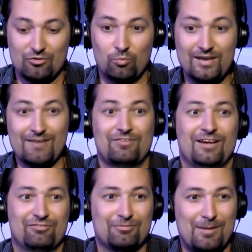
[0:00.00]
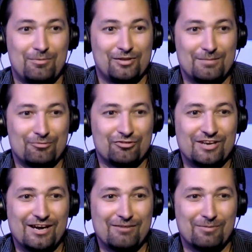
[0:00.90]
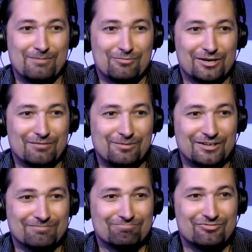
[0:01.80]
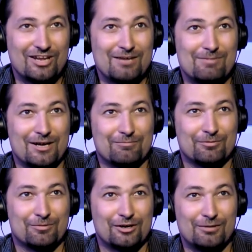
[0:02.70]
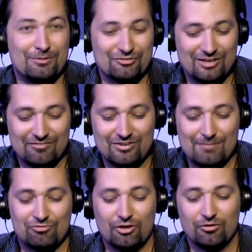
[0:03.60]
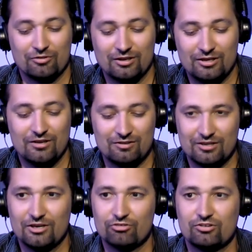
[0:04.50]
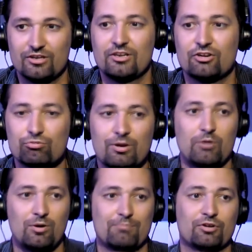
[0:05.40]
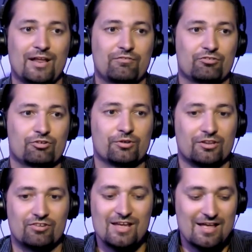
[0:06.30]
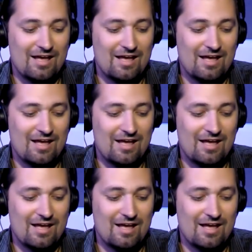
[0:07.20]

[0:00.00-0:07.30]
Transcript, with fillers: we have to actually wrap up the episode now. I have way more I want to say about it, but we're almost out of time. So here's here's what I want pro-lifers to do with this.